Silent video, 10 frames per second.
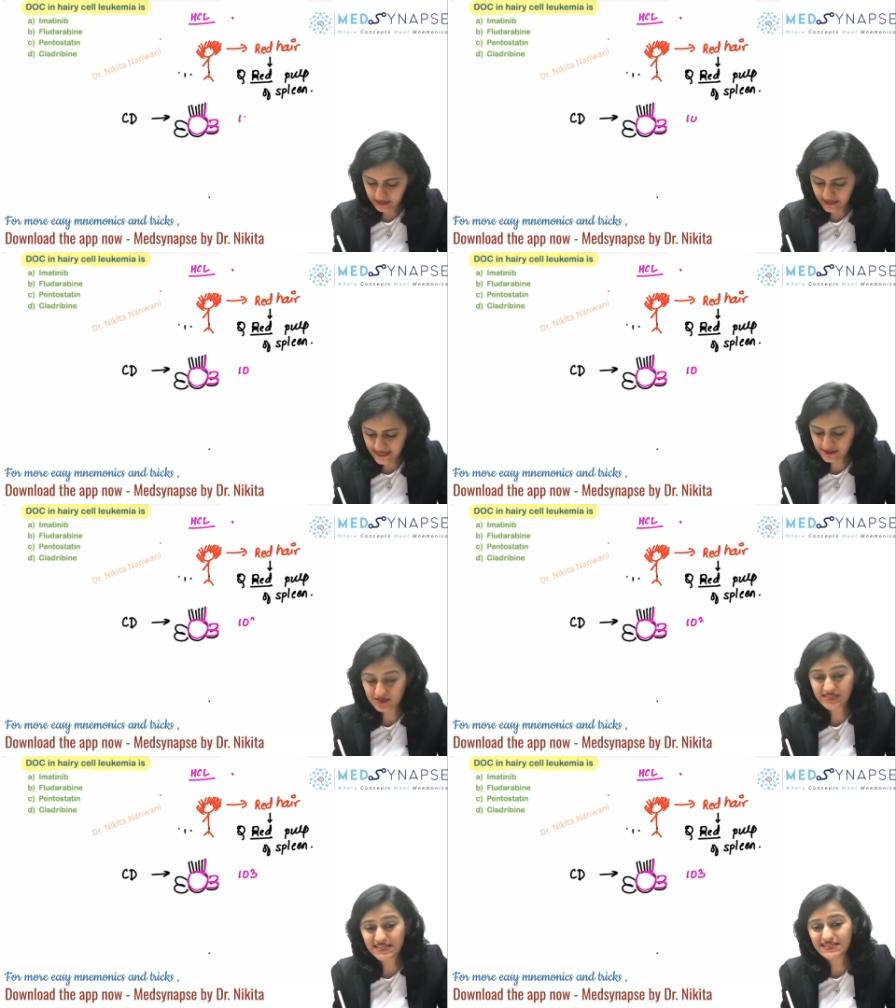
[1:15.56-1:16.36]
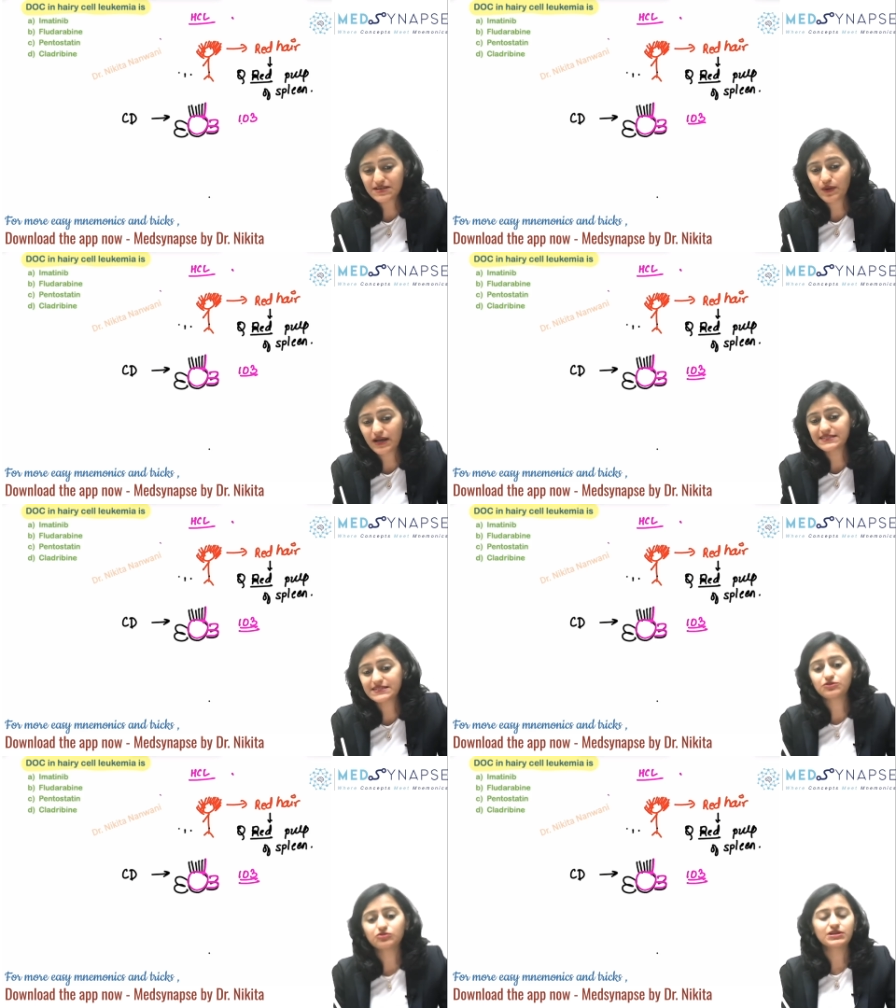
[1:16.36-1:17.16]
right? So
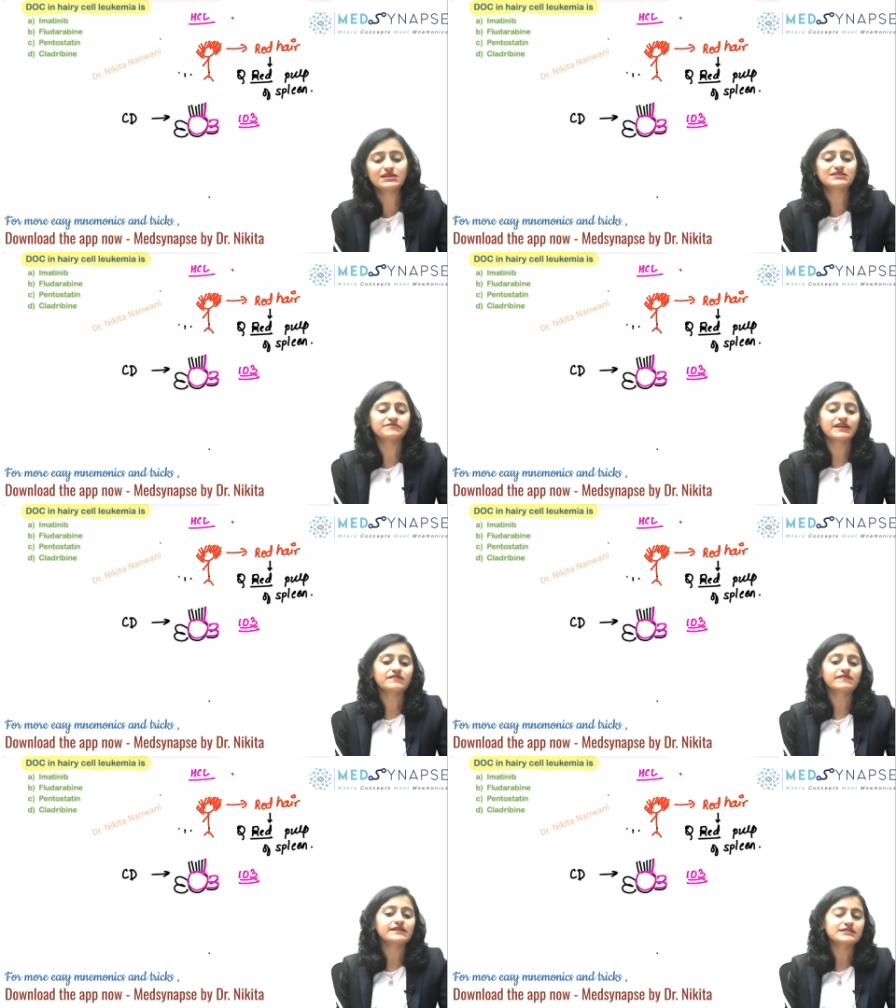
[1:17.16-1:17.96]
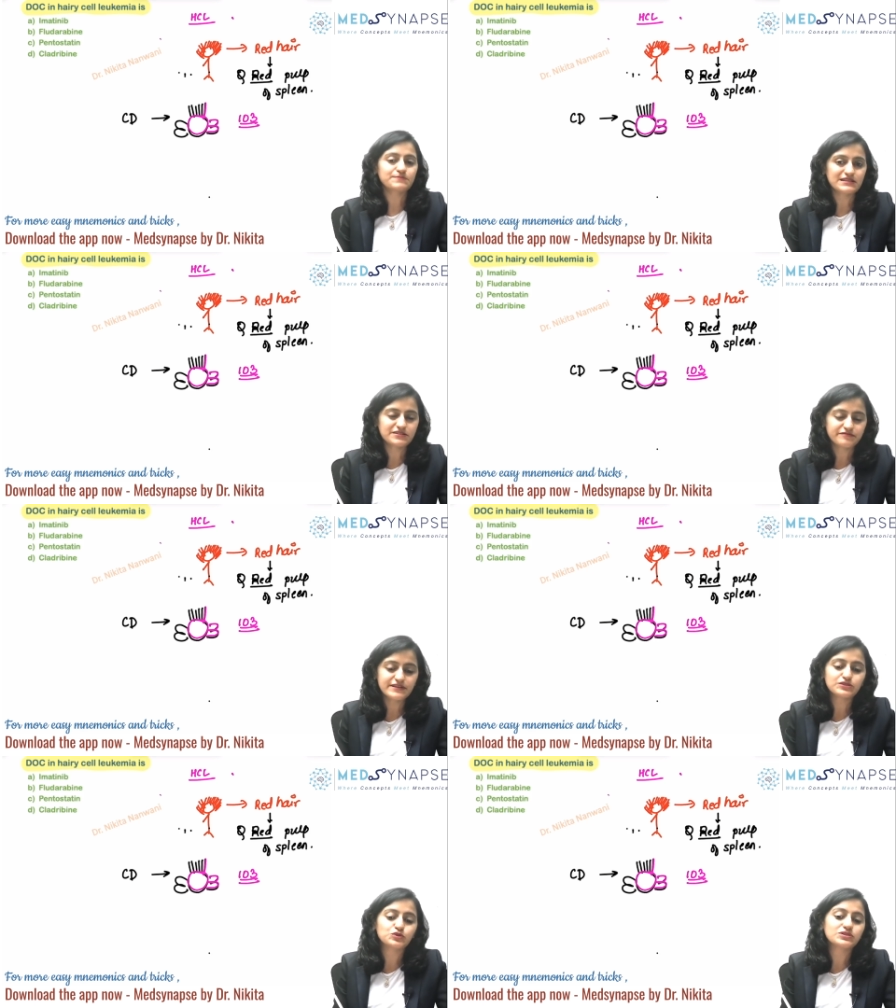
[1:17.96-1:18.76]
CD103 is very, very
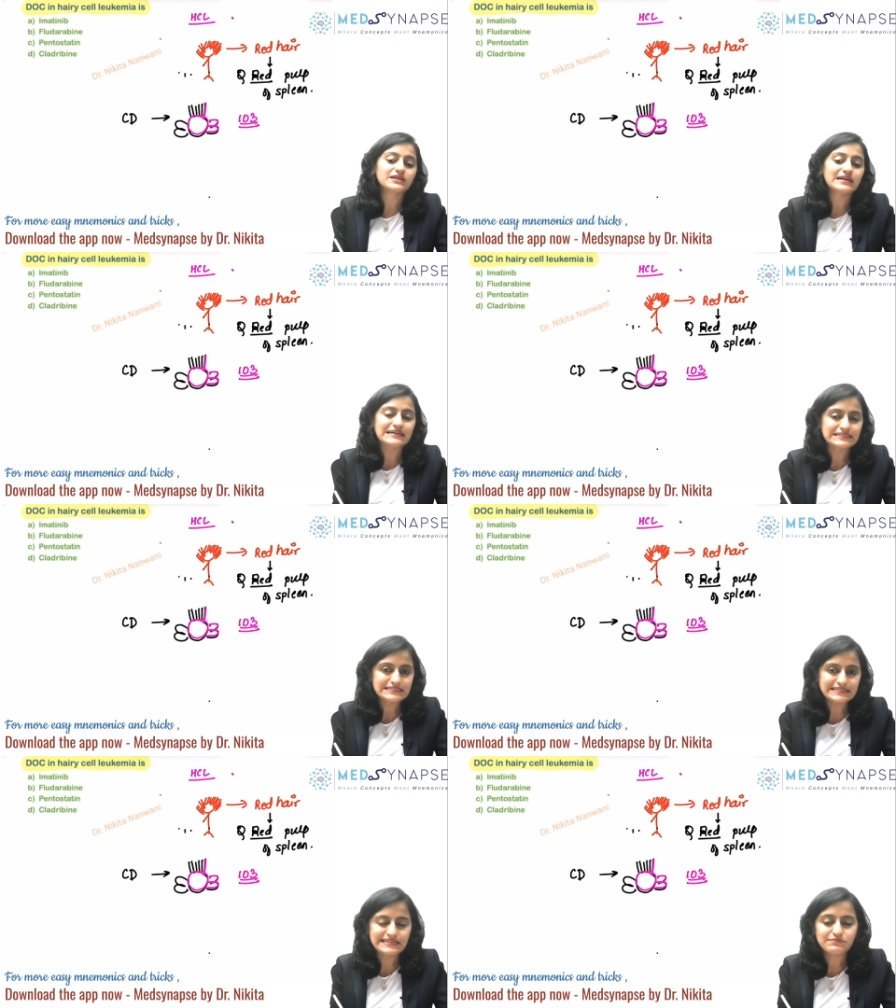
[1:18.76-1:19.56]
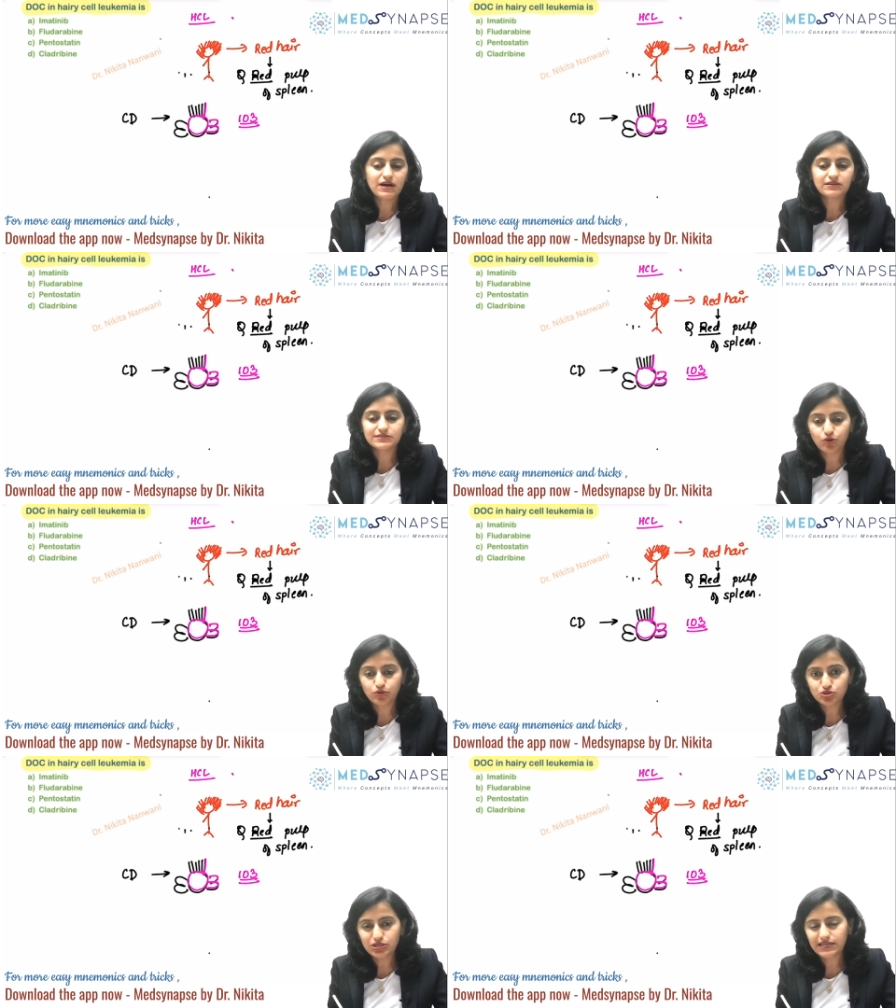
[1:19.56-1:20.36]
specific, though there are other CD markers
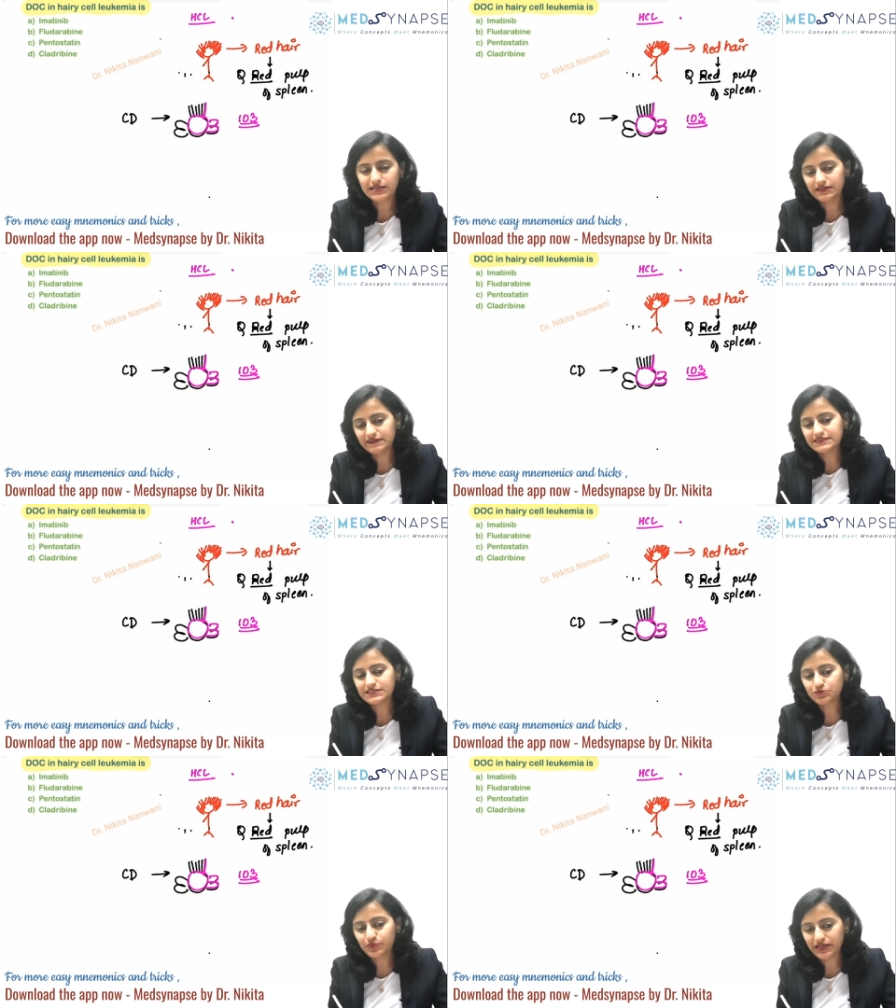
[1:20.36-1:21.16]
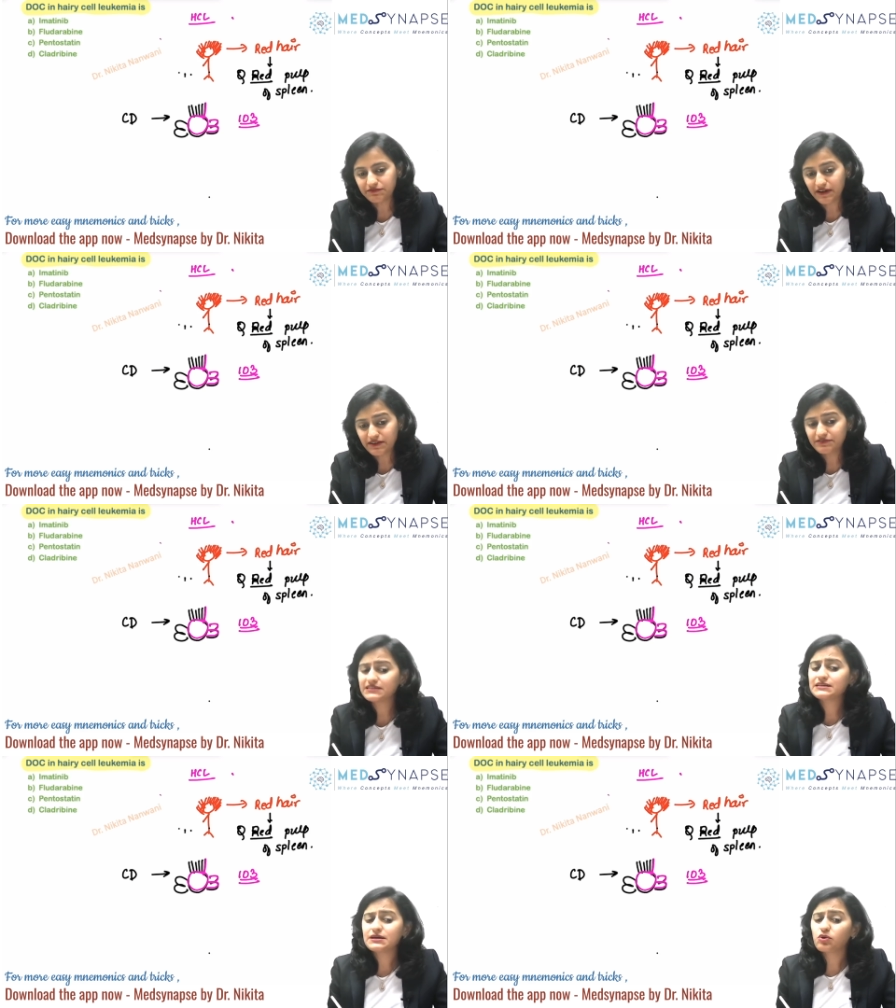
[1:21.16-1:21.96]
also like 11C25,
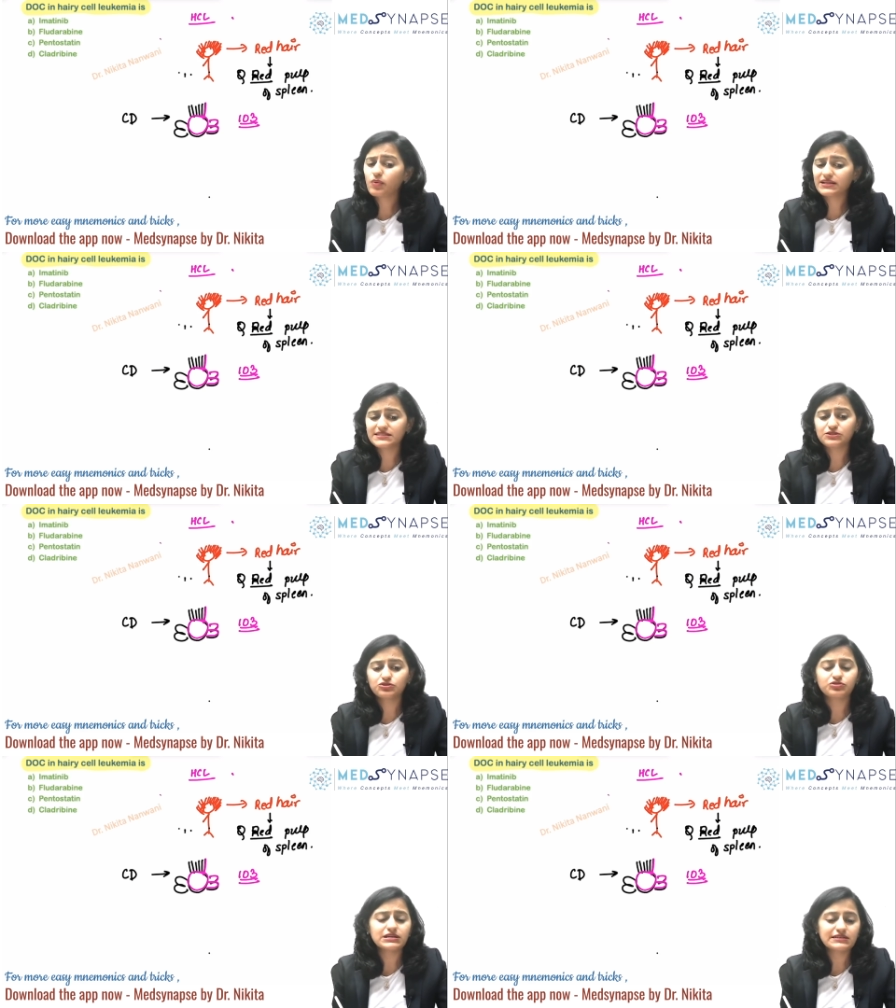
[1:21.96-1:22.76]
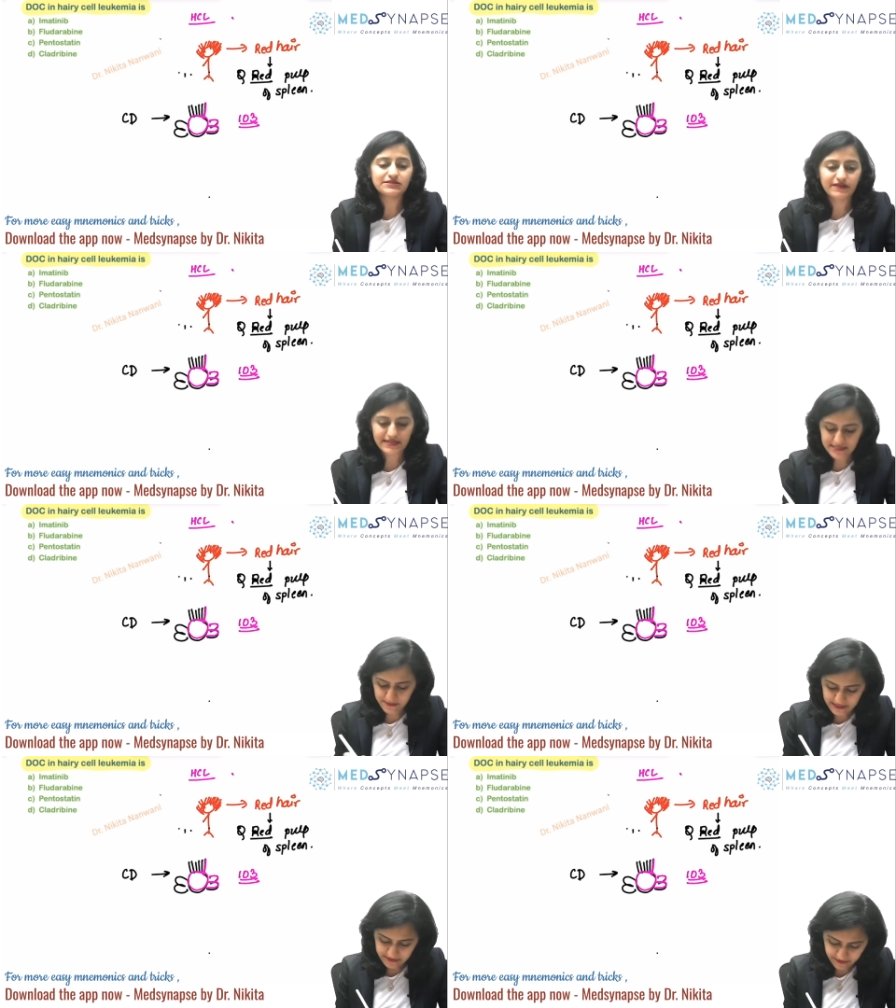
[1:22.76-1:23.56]
103 is very
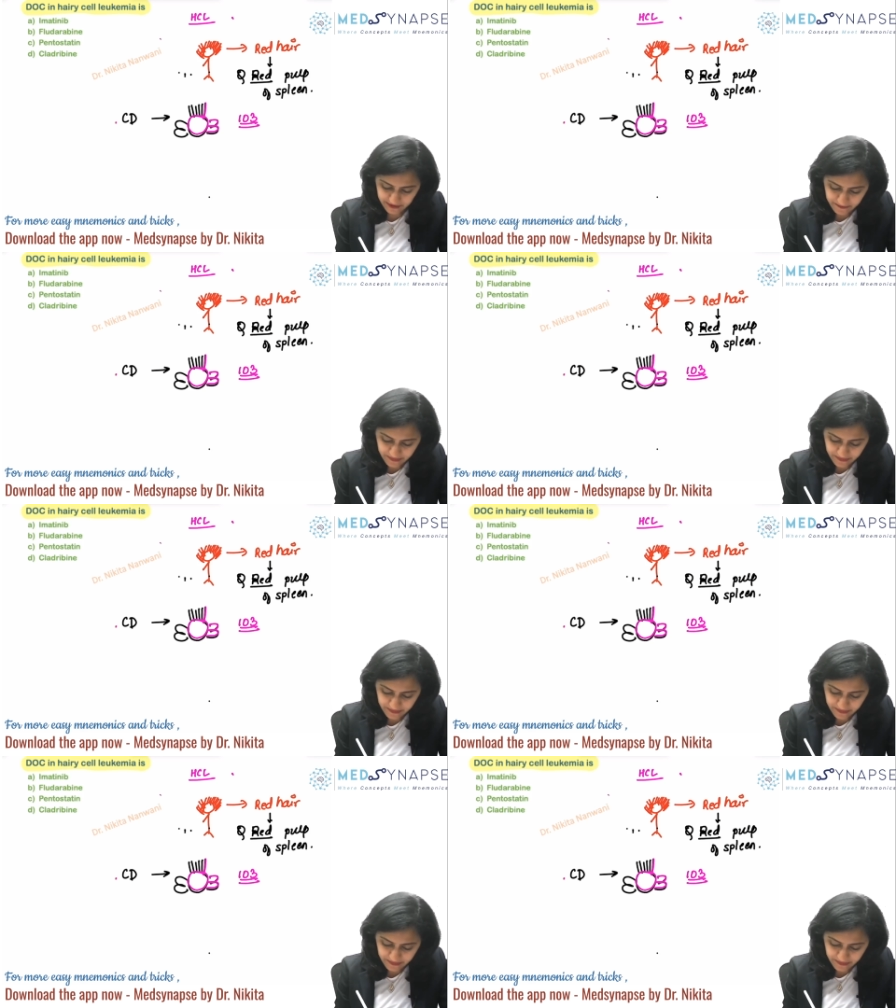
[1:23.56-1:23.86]
specific.